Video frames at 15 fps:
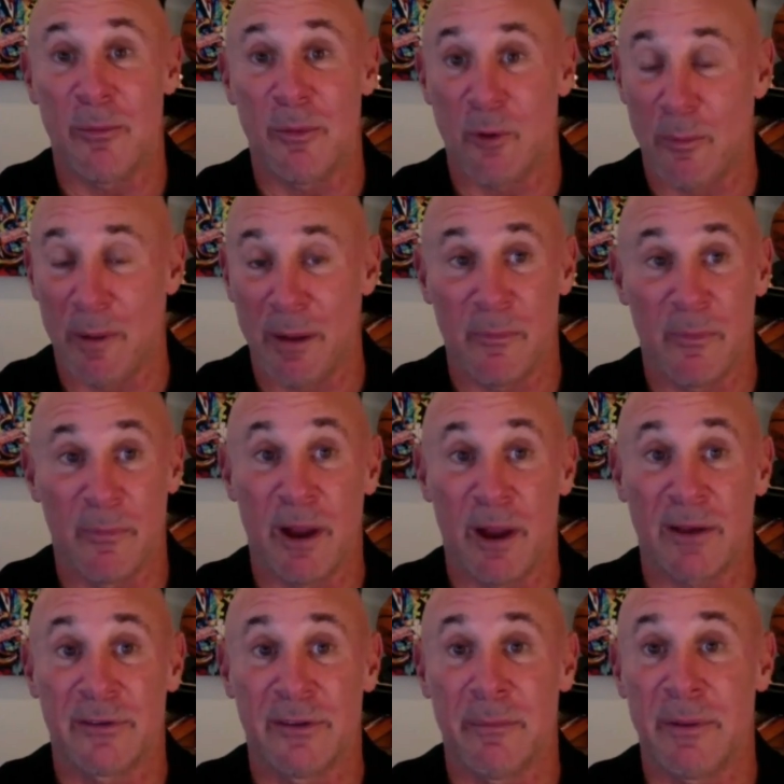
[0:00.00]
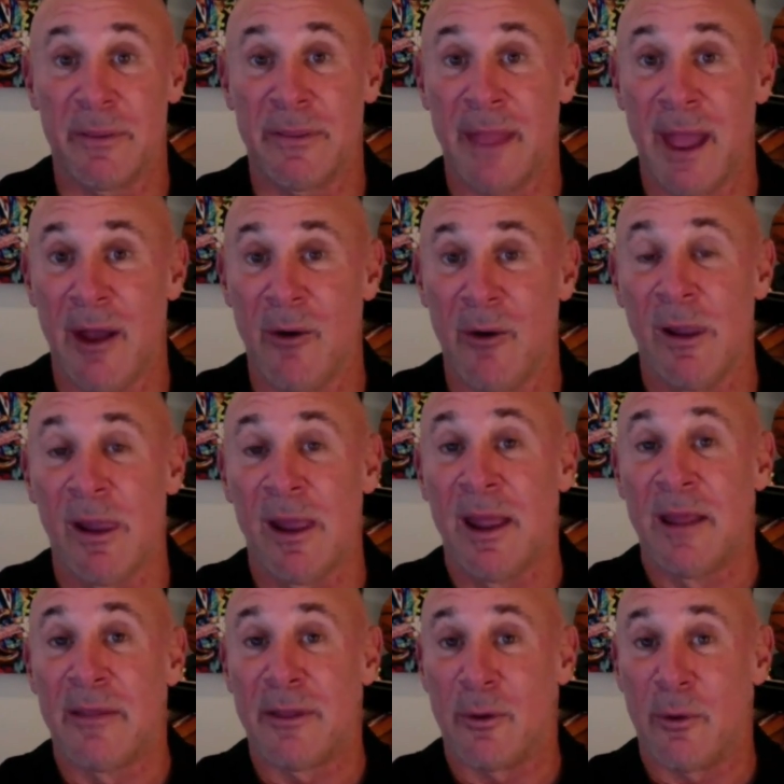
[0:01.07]
All my practice did. But now
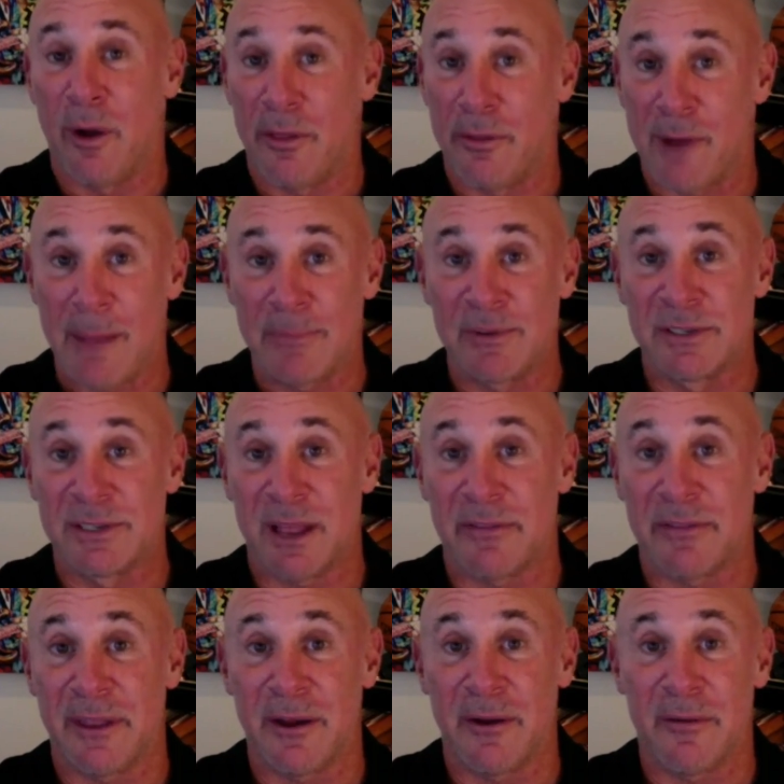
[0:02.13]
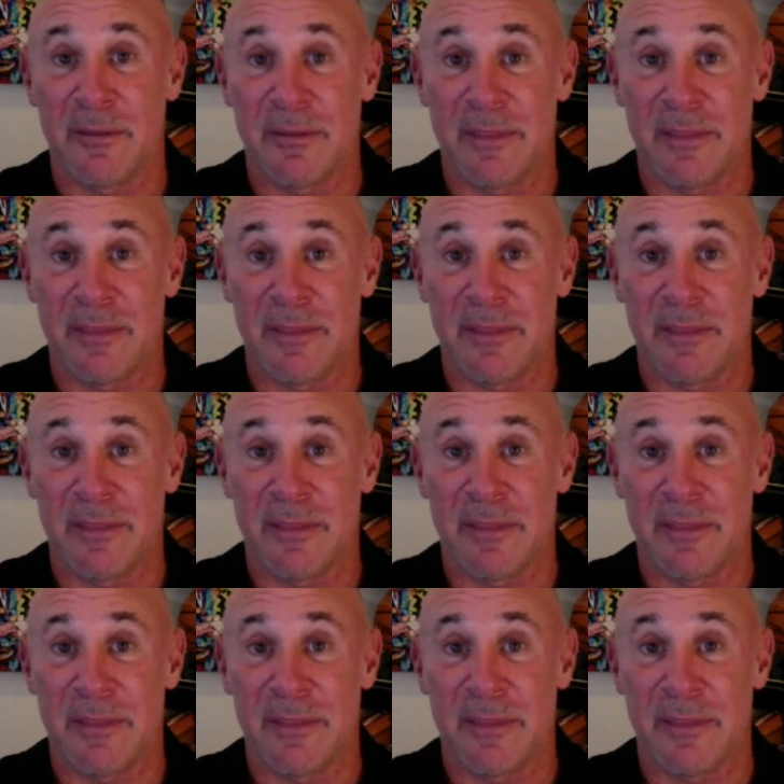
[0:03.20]
there are other options out there